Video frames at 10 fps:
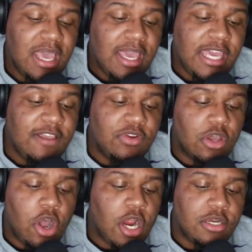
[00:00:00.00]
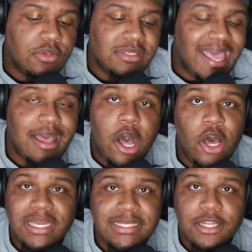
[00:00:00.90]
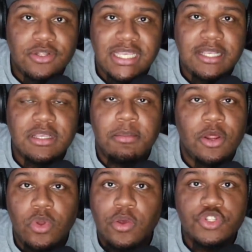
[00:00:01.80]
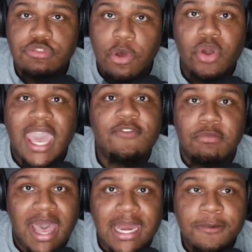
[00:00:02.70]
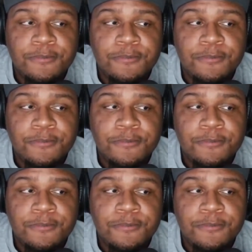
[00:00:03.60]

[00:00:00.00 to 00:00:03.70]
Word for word: even the Cardinals, like all these little teams coming up. We're going to smoke everybody.